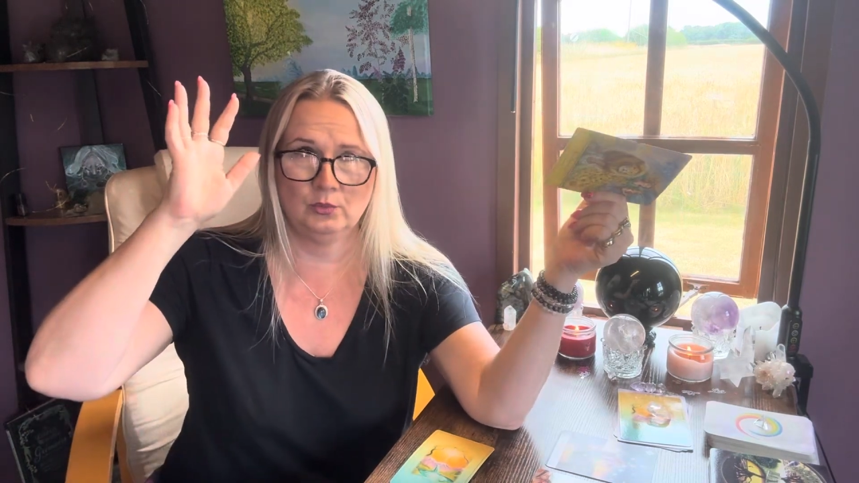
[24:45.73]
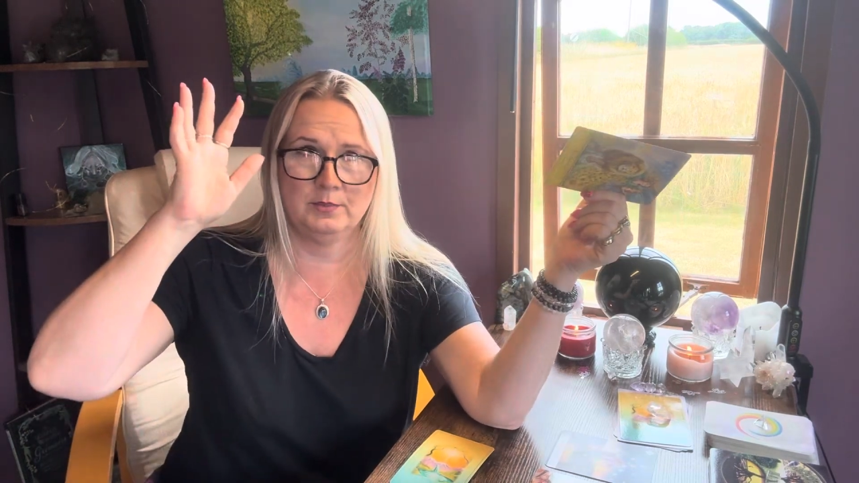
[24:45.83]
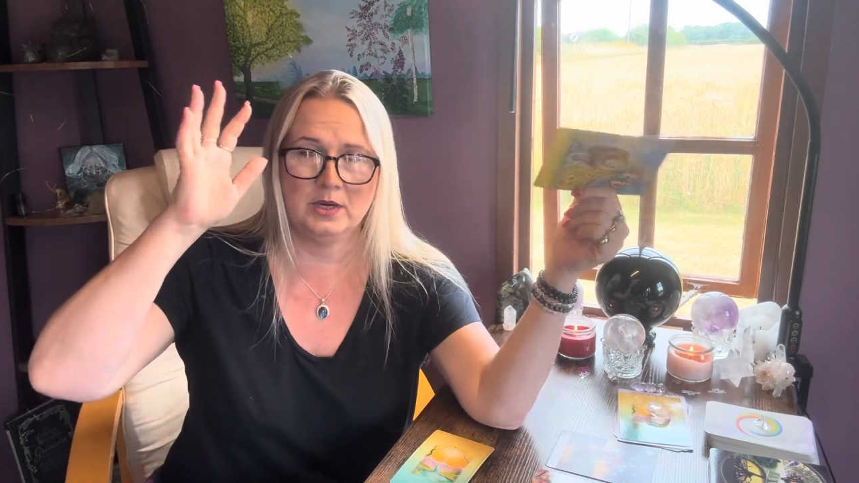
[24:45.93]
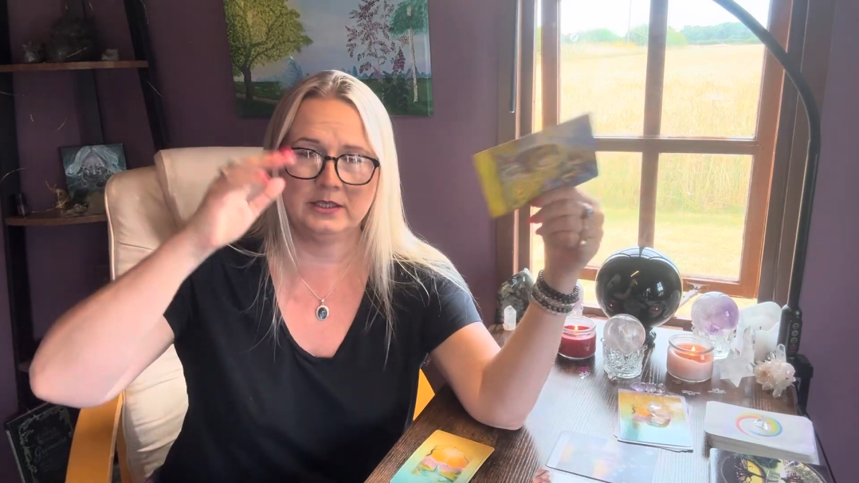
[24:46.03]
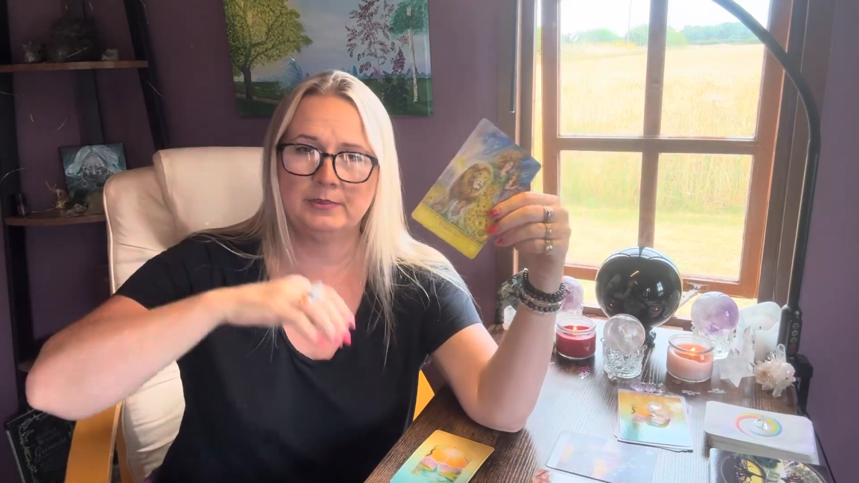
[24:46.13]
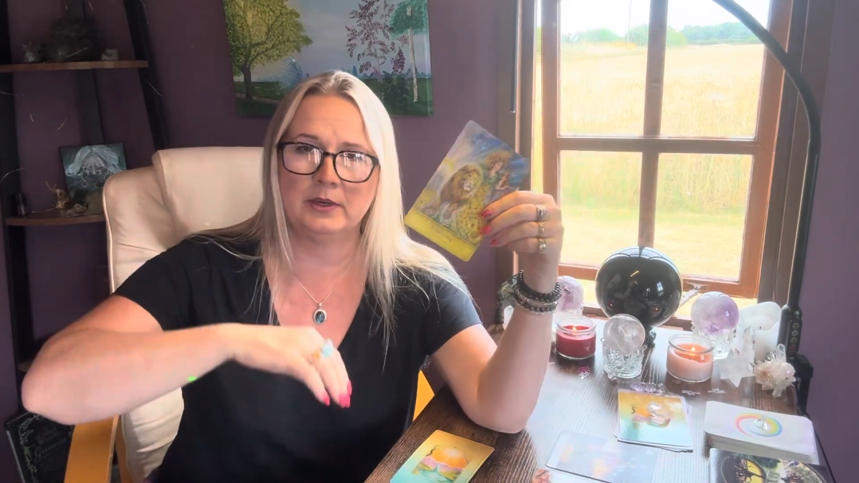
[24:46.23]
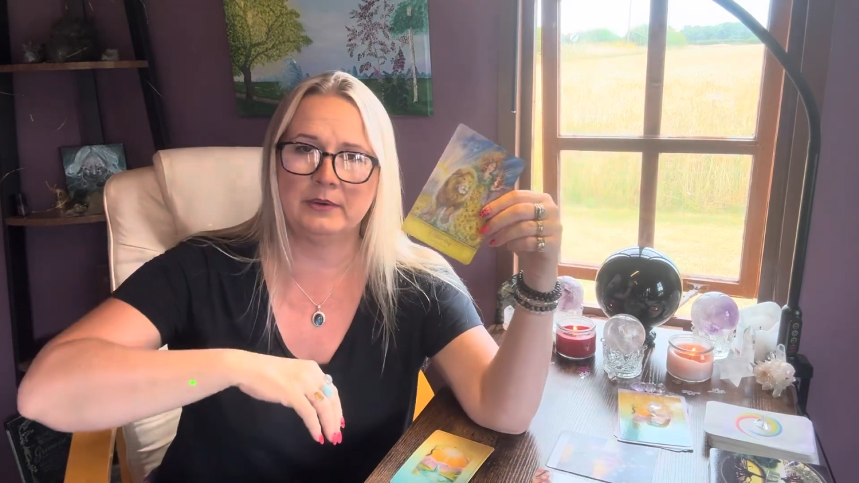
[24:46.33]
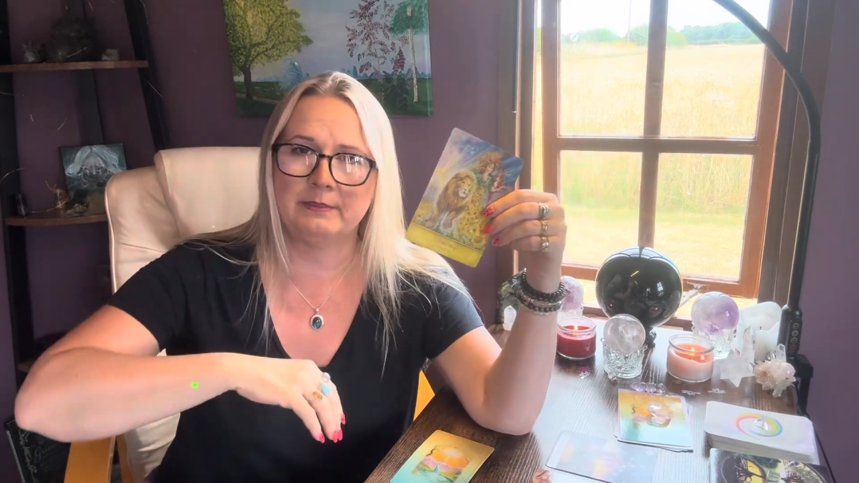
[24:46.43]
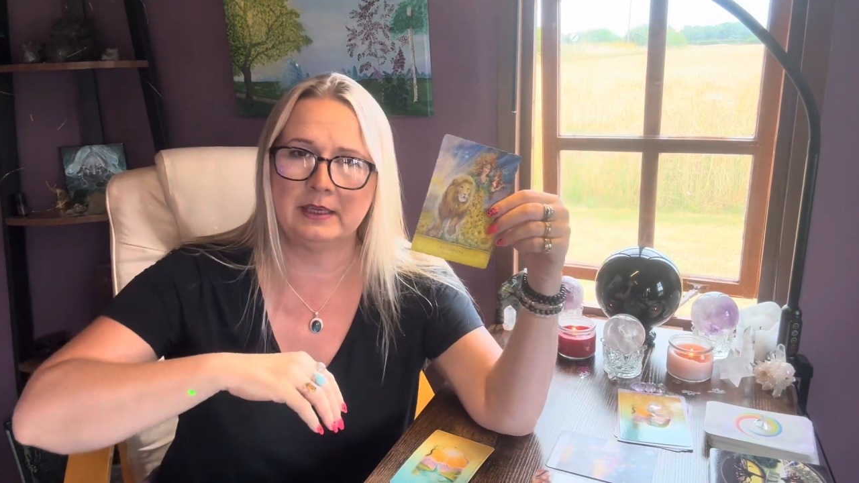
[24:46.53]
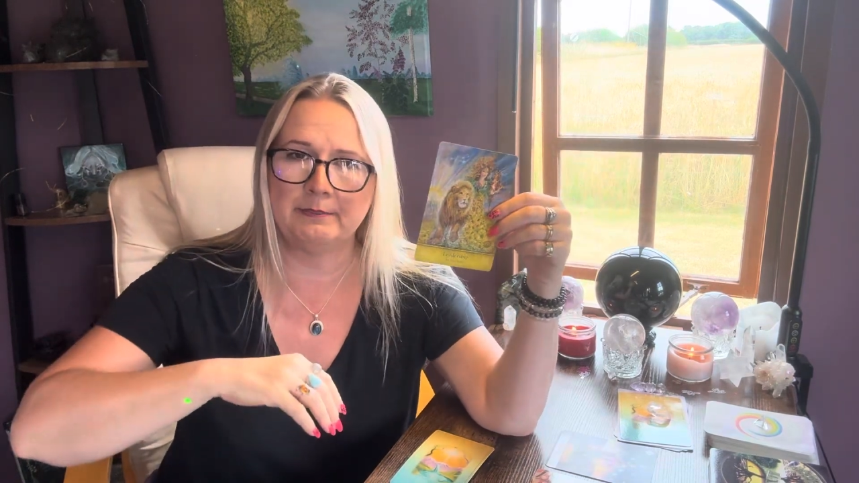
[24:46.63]

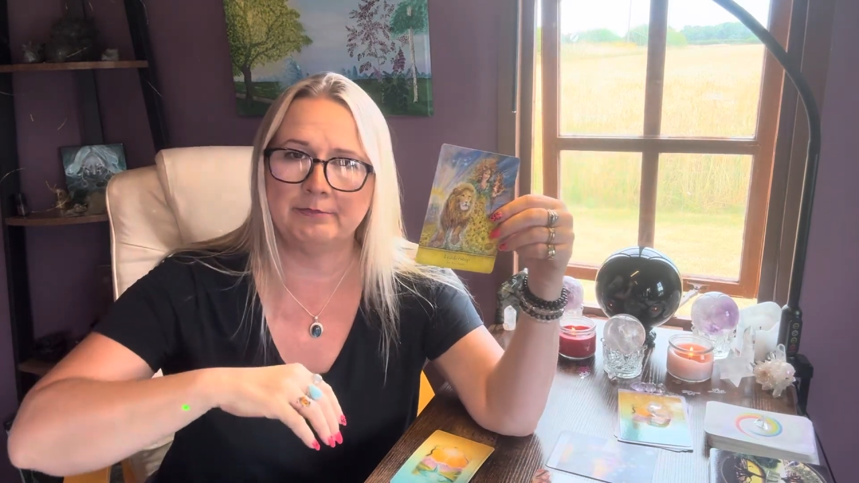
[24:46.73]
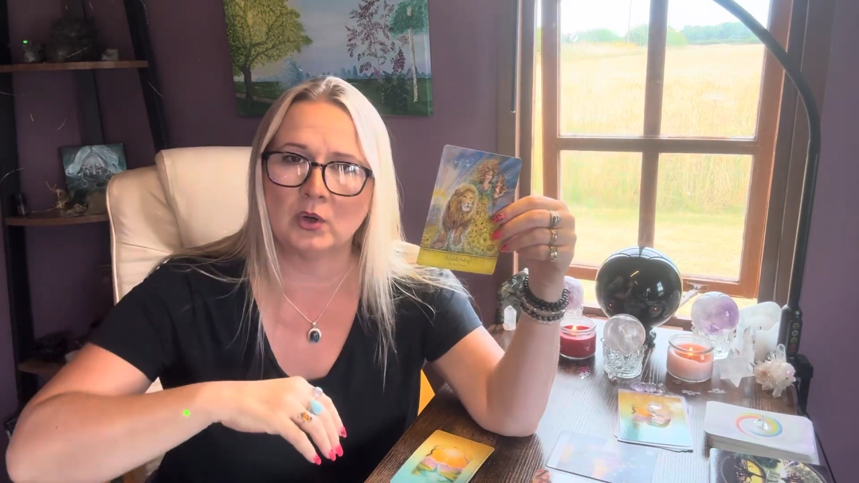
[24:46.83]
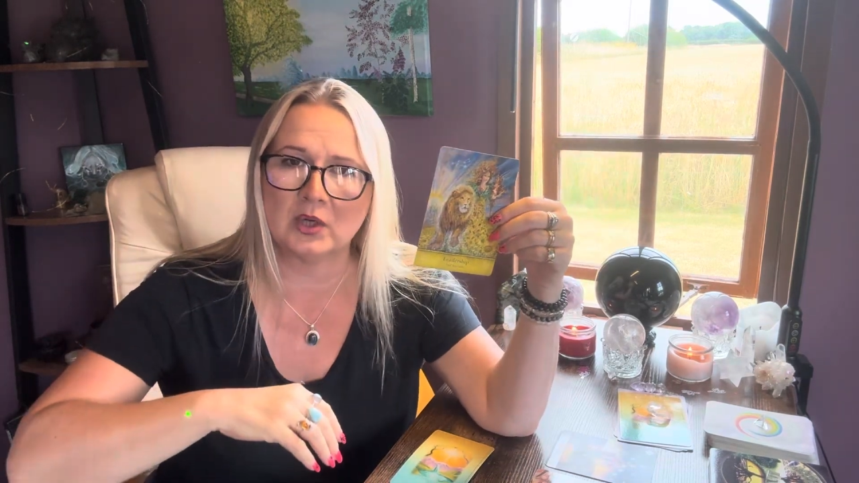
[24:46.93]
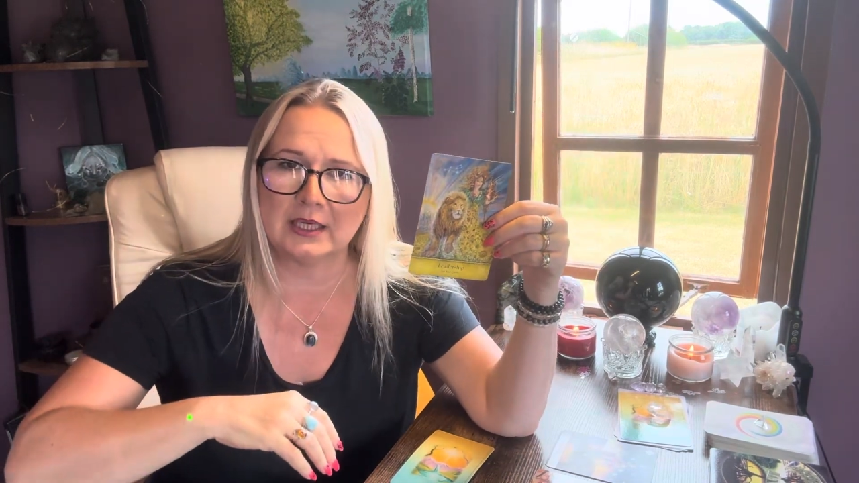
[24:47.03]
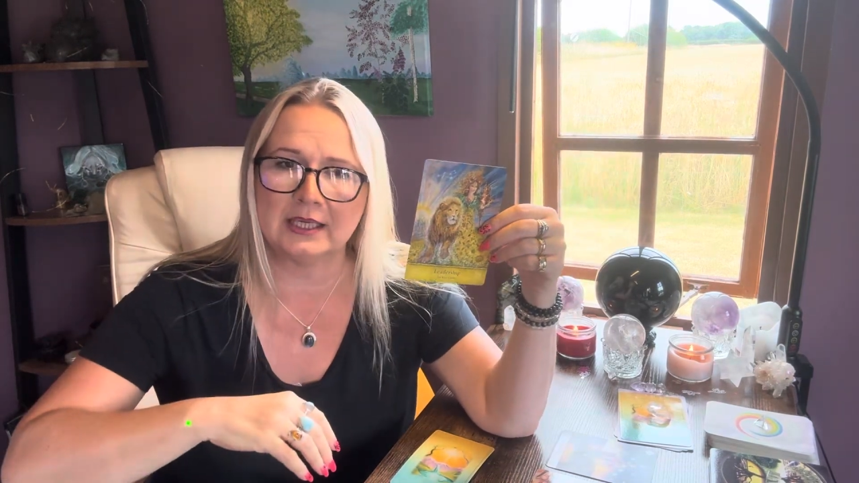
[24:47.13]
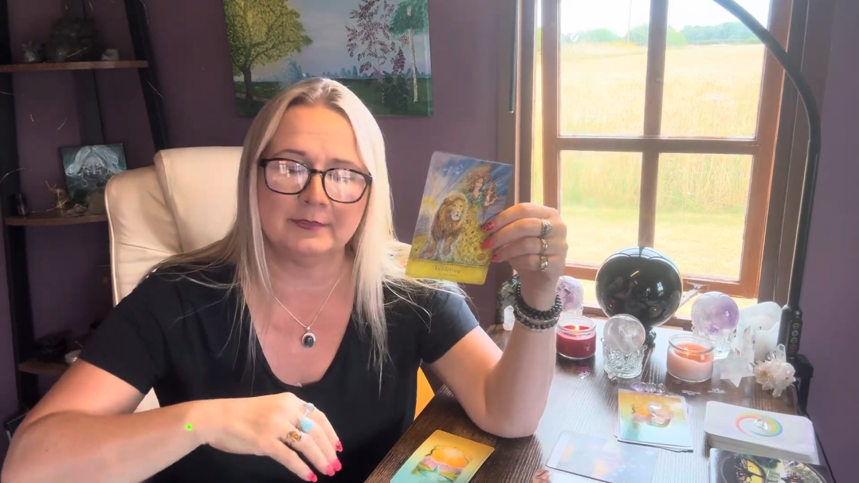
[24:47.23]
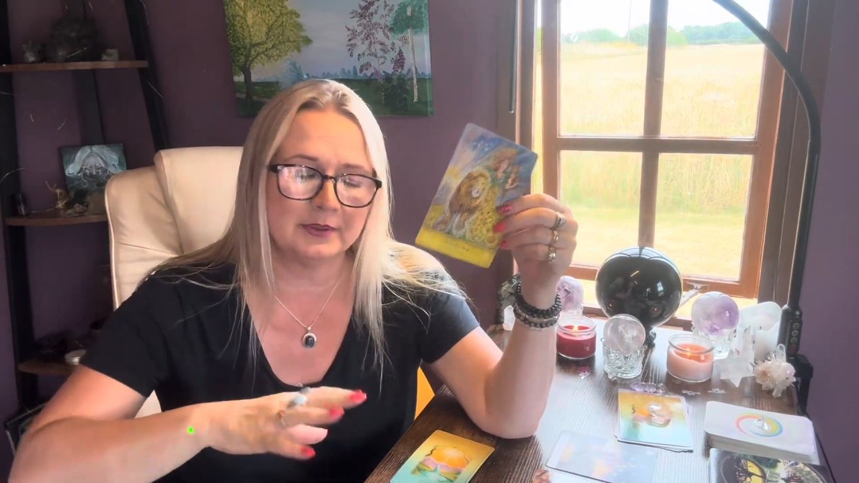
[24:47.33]
mind-blowingly boggling,